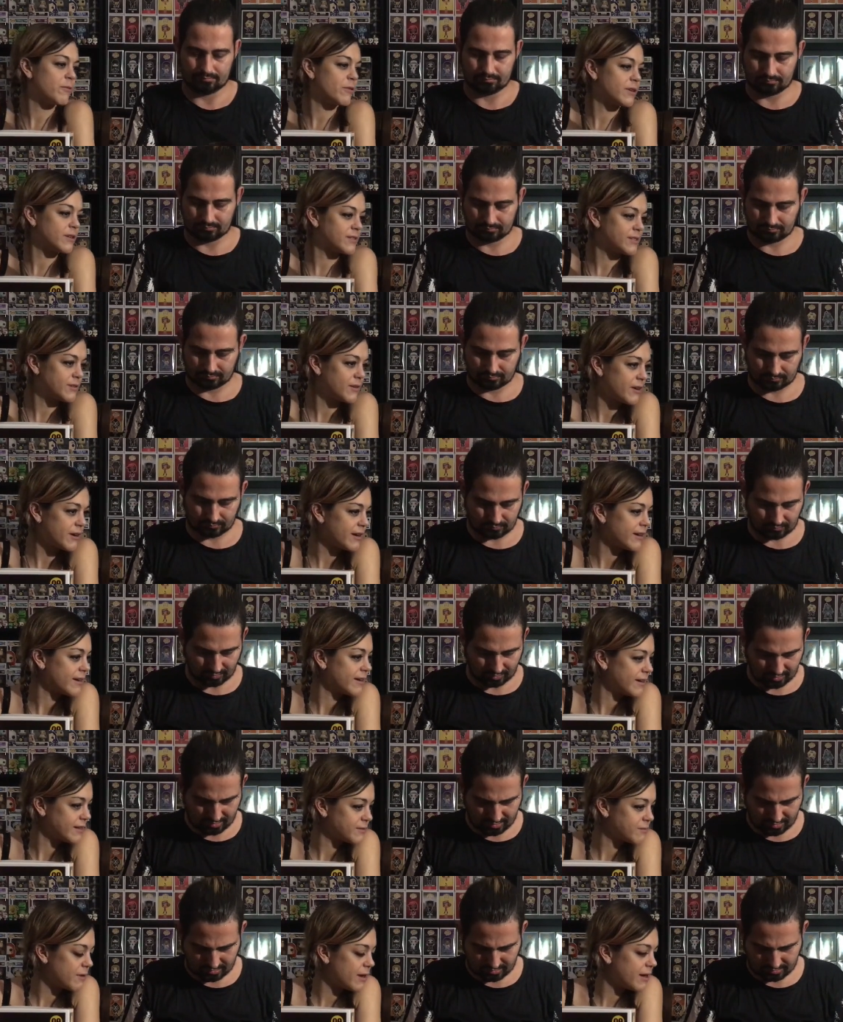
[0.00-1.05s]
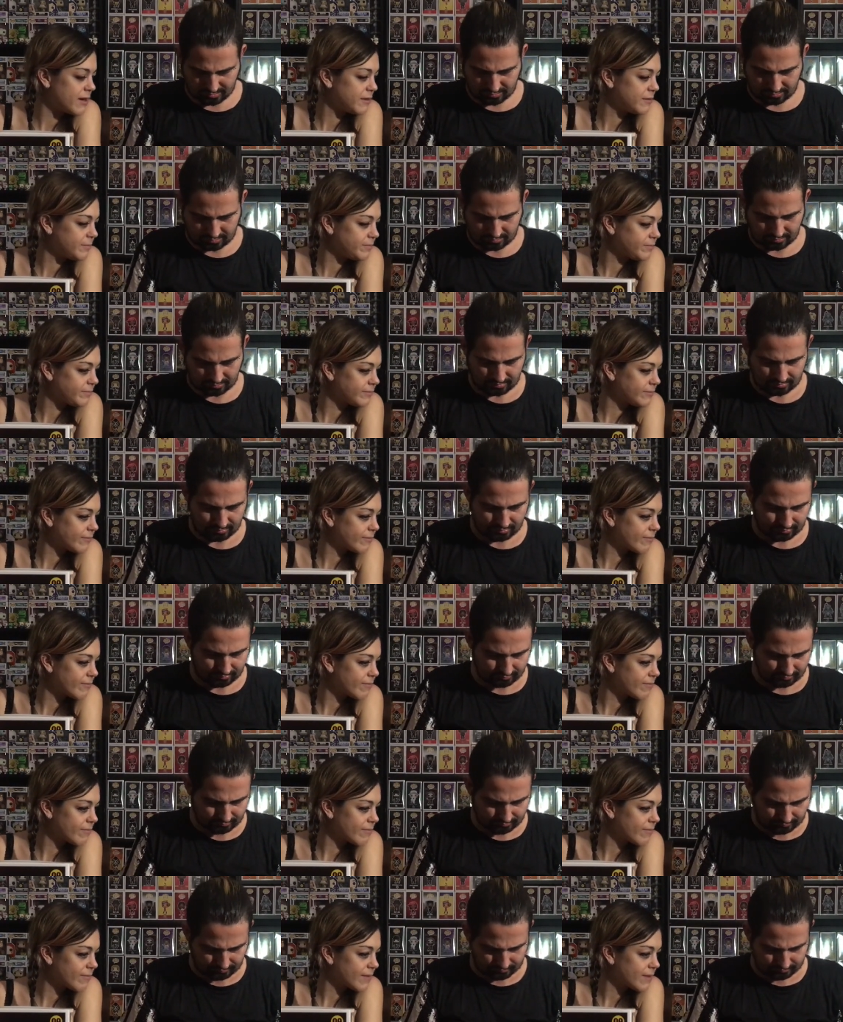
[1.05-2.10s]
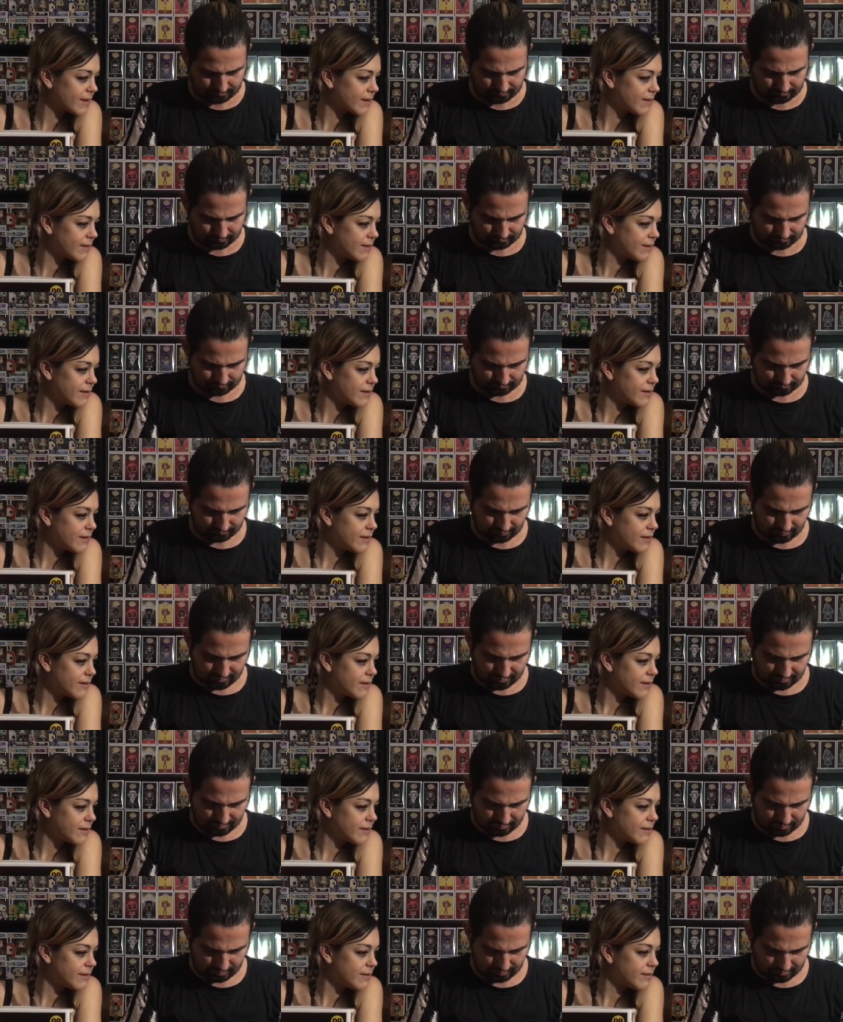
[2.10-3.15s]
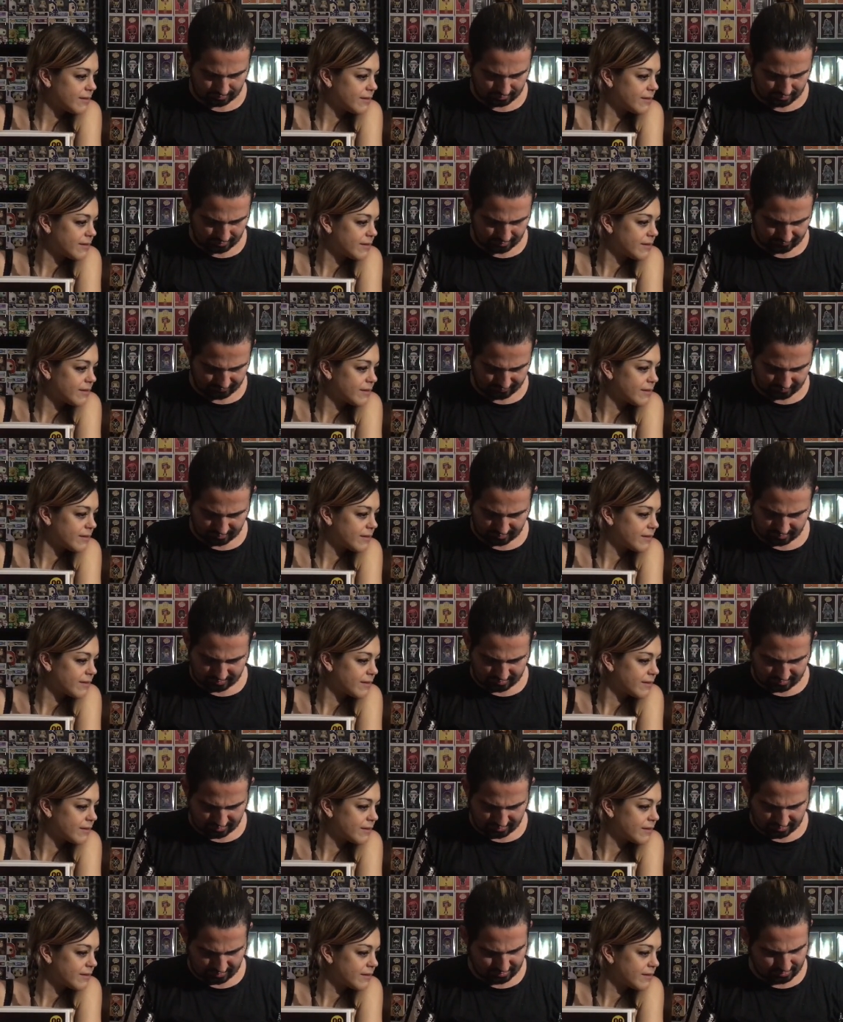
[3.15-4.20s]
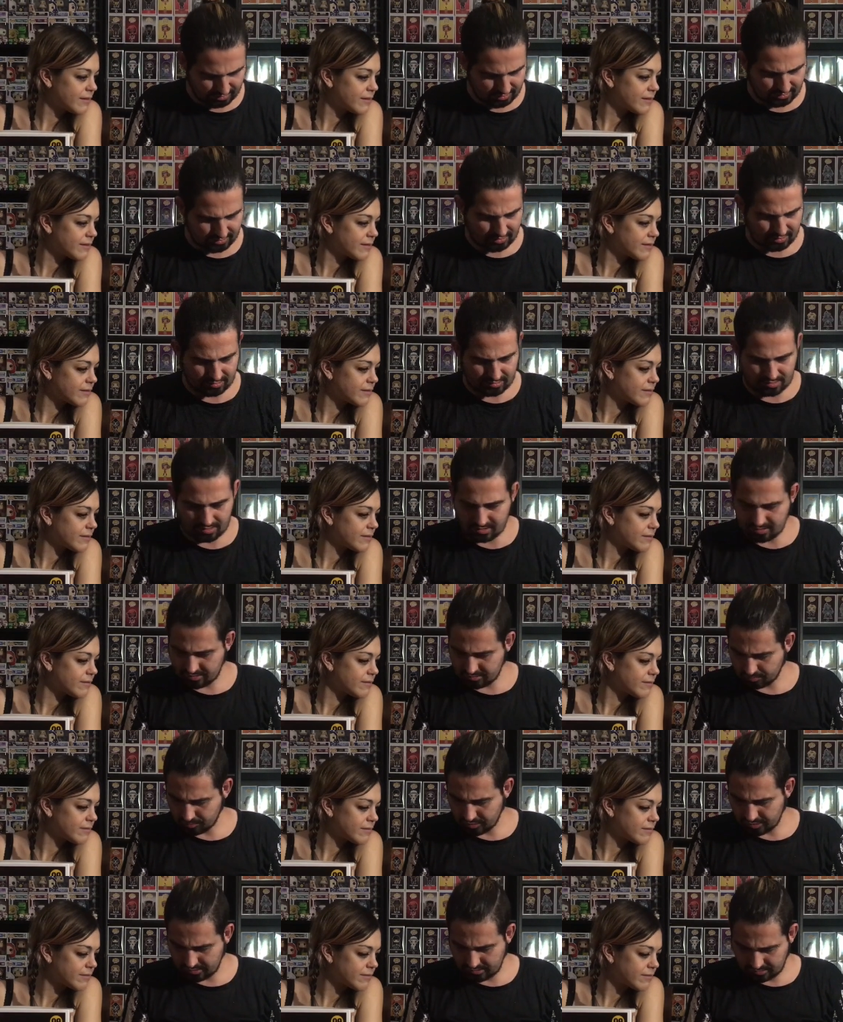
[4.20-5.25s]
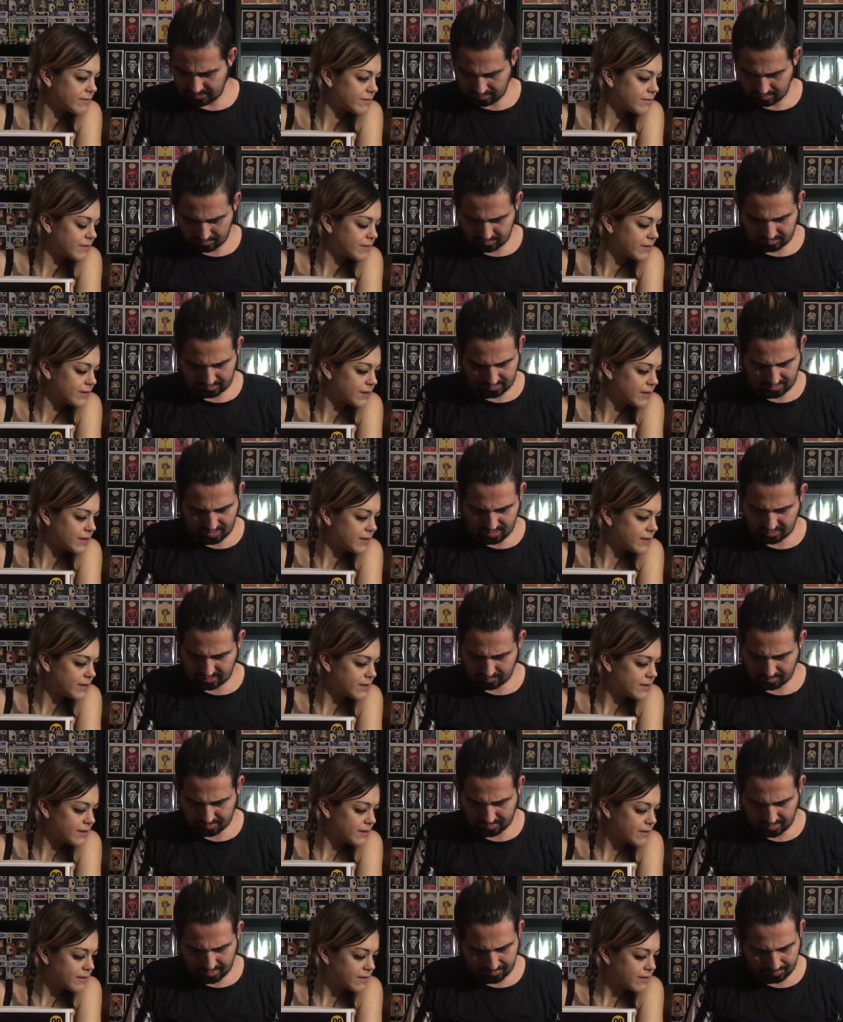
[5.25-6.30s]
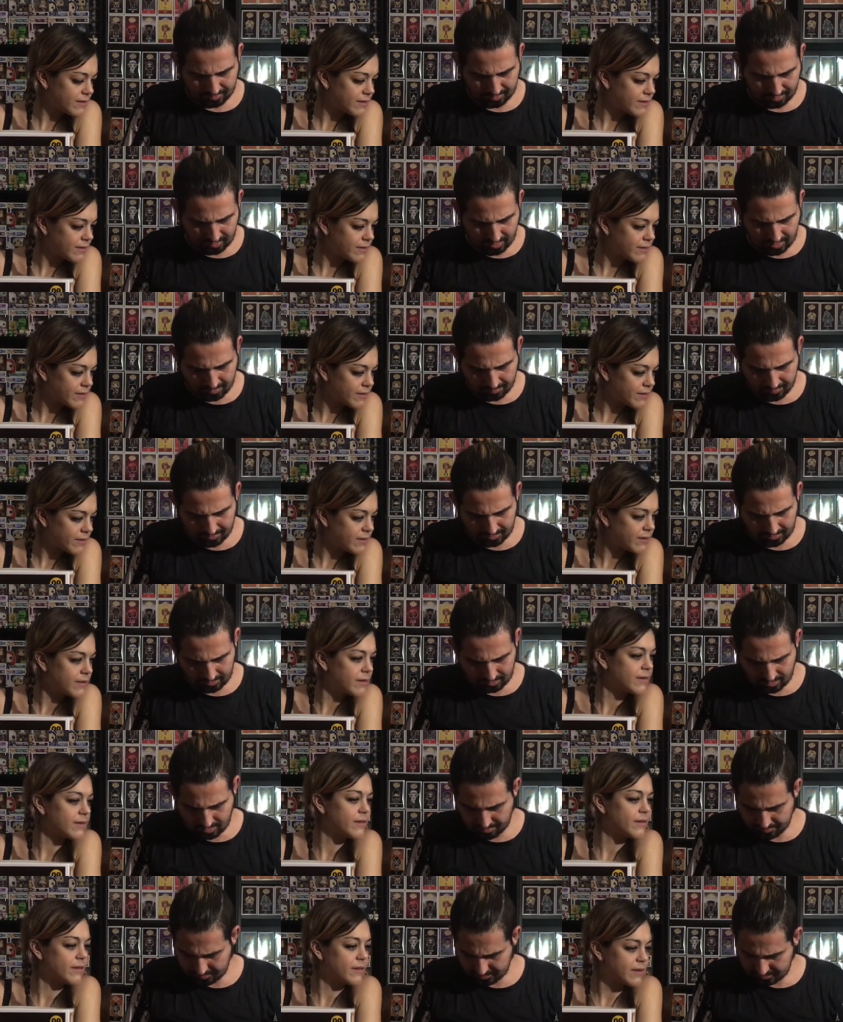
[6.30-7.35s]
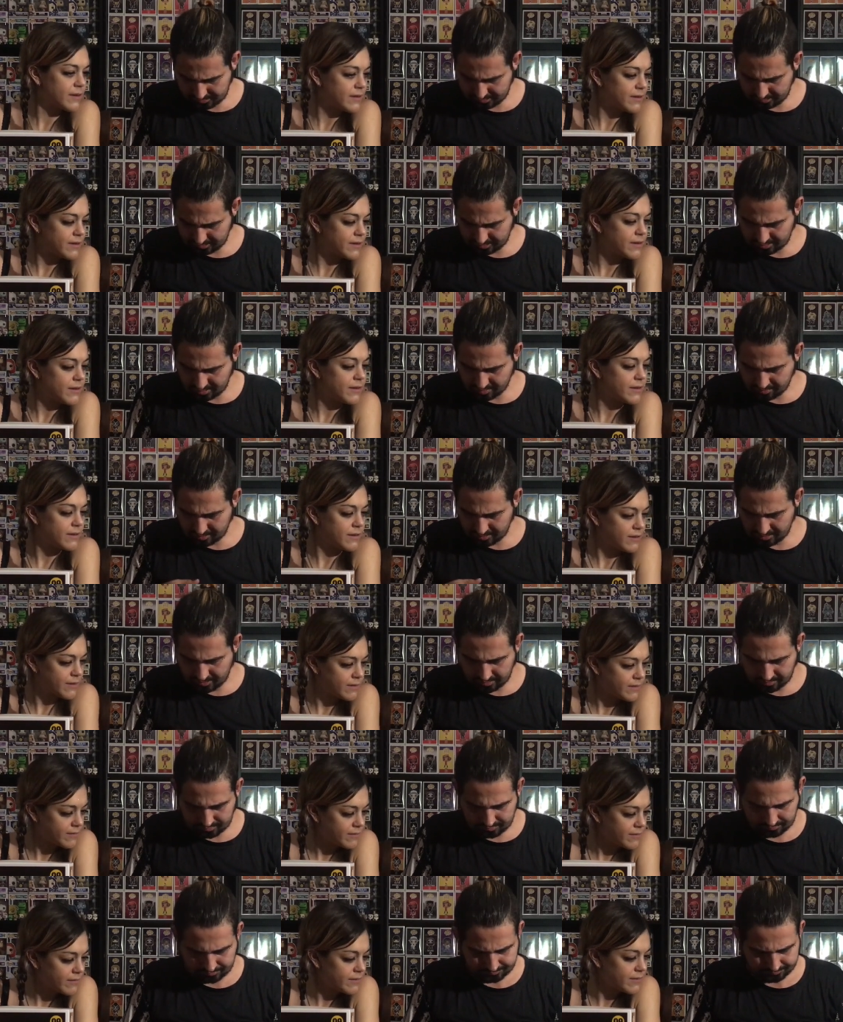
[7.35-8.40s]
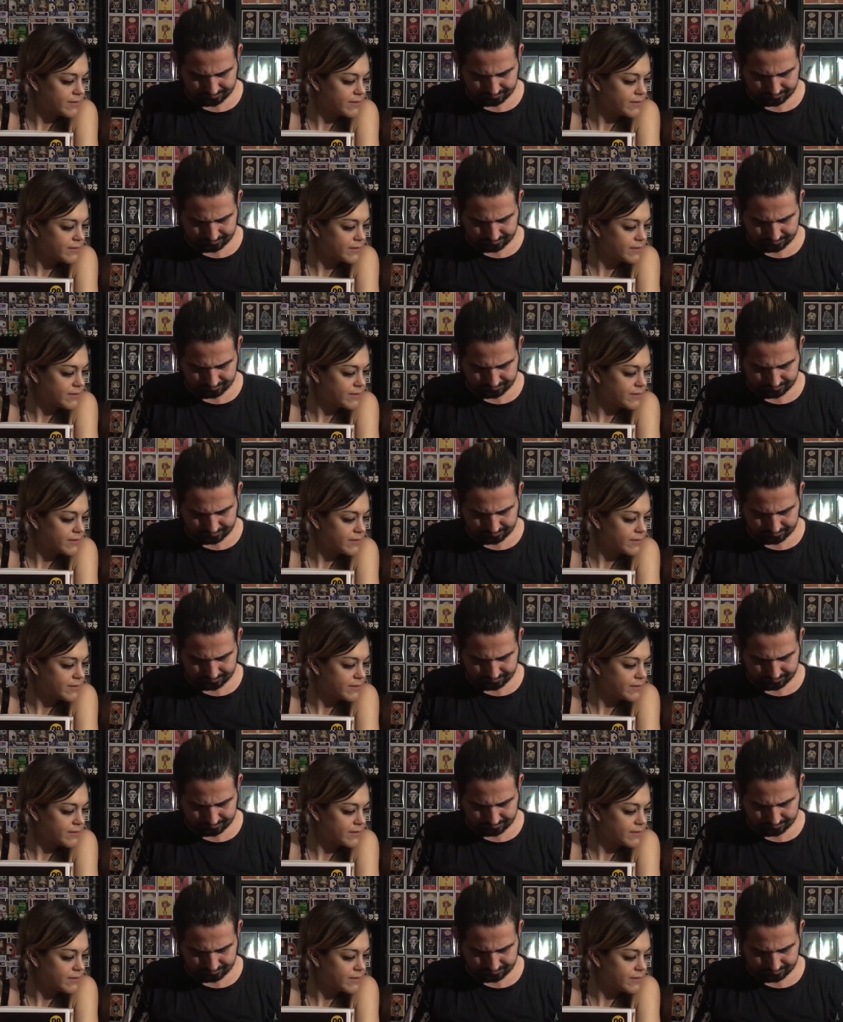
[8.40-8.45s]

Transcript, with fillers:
Speaker 1: book store as yeah. well.
Speaker 2: Really cool stuff. It's a it, it, this book uh, talks about up and comic comics that are coming out.